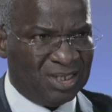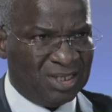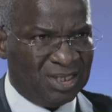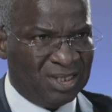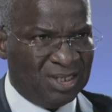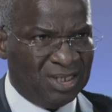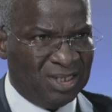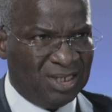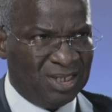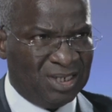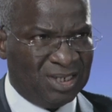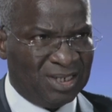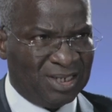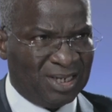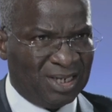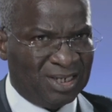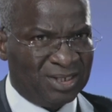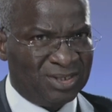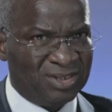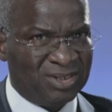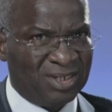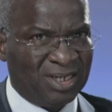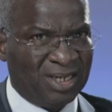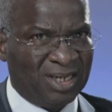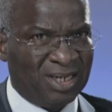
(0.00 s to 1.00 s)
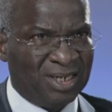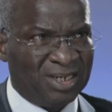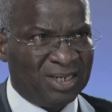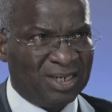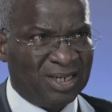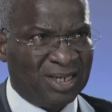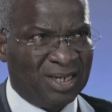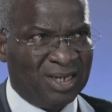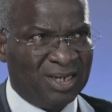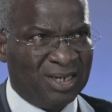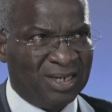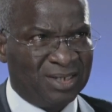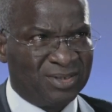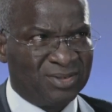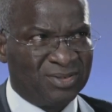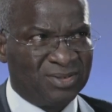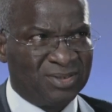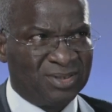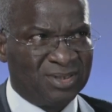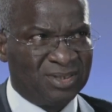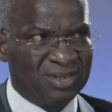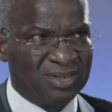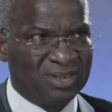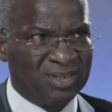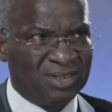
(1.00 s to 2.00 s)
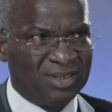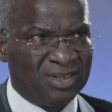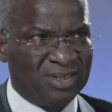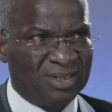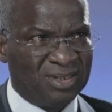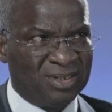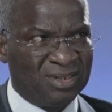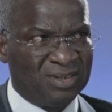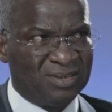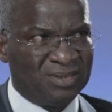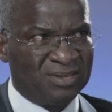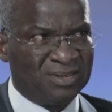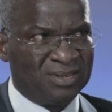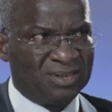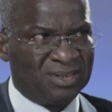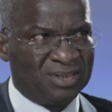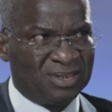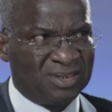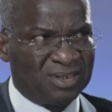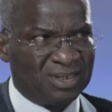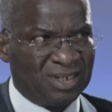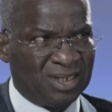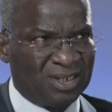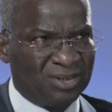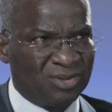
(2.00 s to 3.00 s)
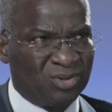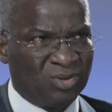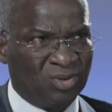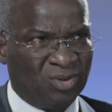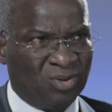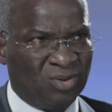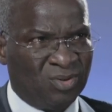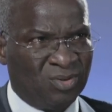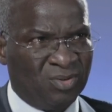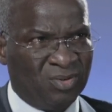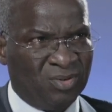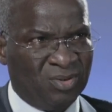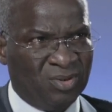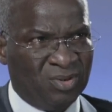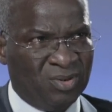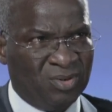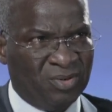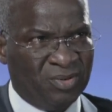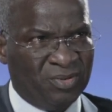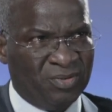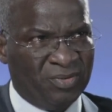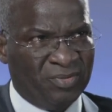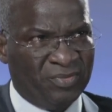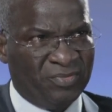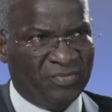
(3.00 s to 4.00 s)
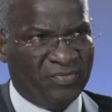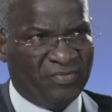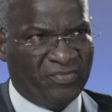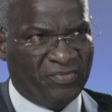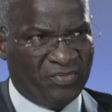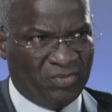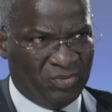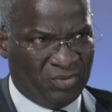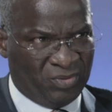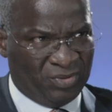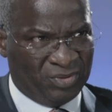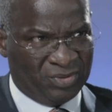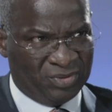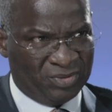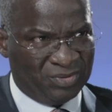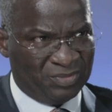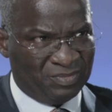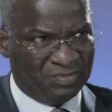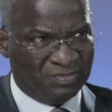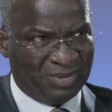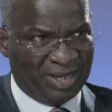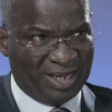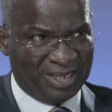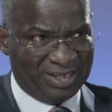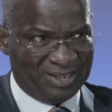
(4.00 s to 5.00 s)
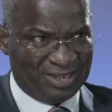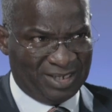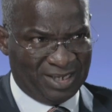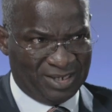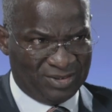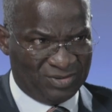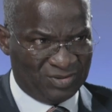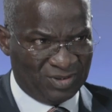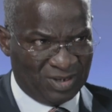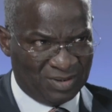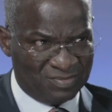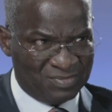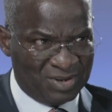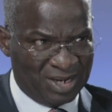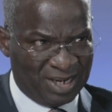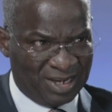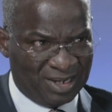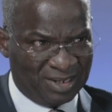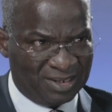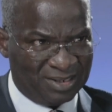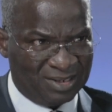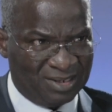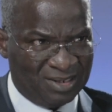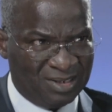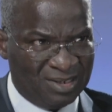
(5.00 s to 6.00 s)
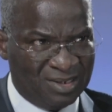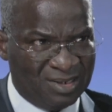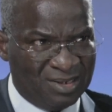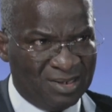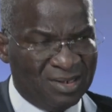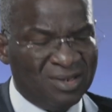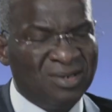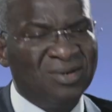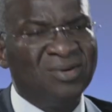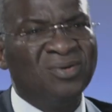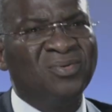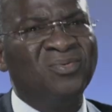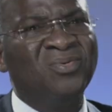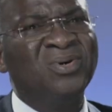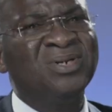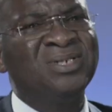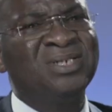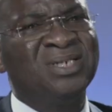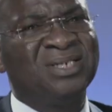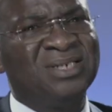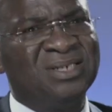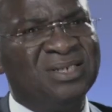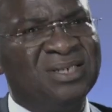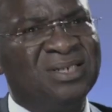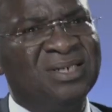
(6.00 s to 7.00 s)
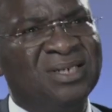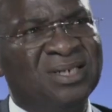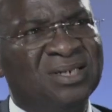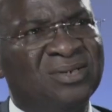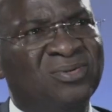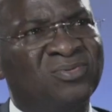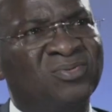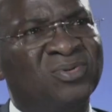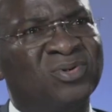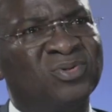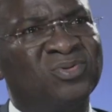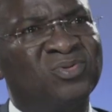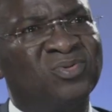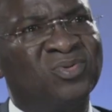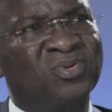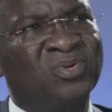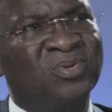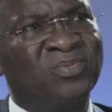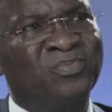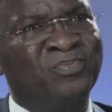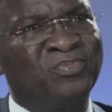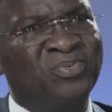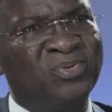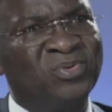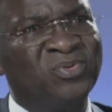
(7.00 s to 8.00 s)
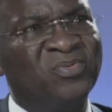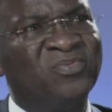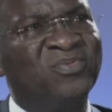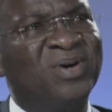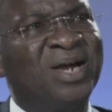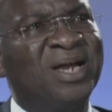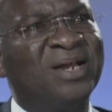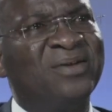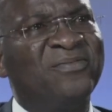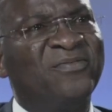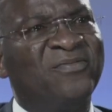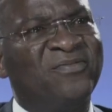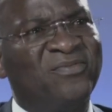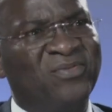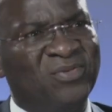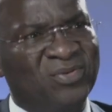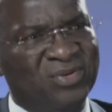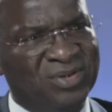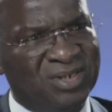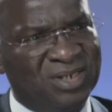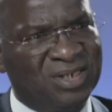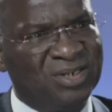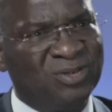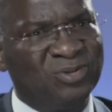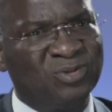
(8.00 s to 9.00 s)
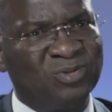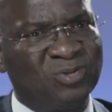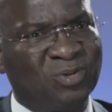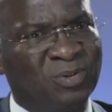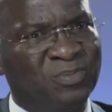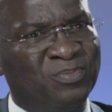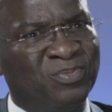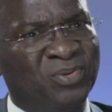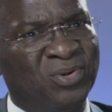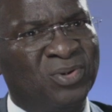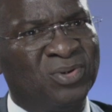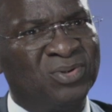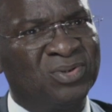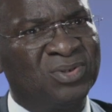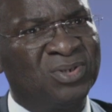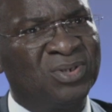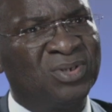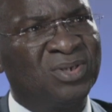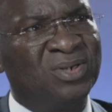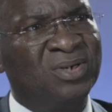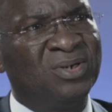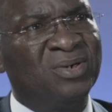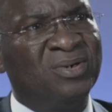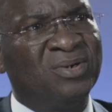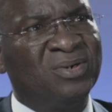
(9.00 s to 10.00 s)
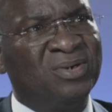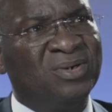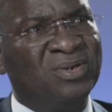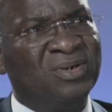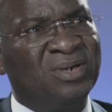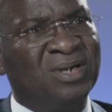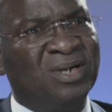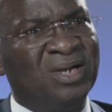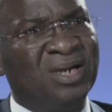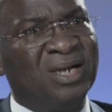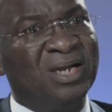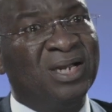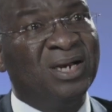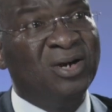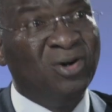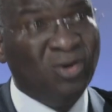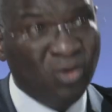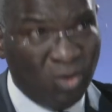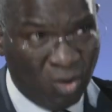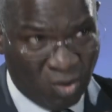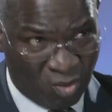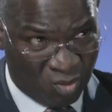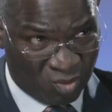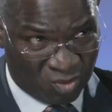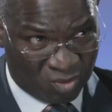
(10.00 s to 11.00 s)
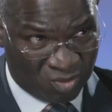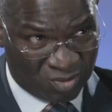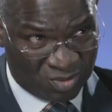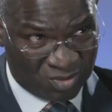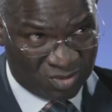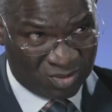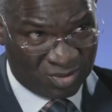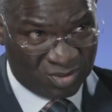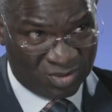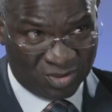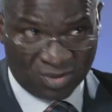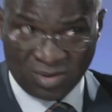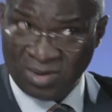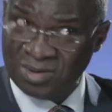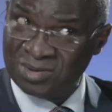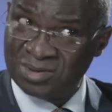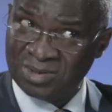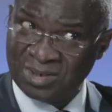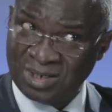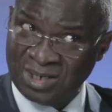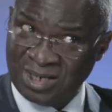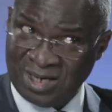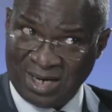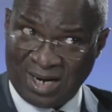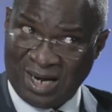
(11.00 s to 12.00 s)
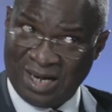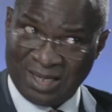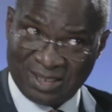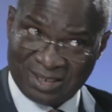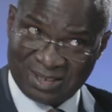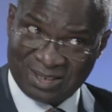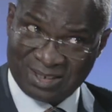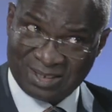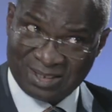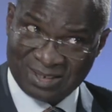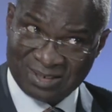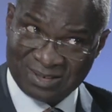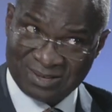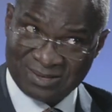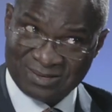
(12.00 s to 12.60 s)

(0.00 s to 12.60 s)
The Nigerian Electricity Sector Fund by Central Bank. What it did was to provide funding support, loan, not grant,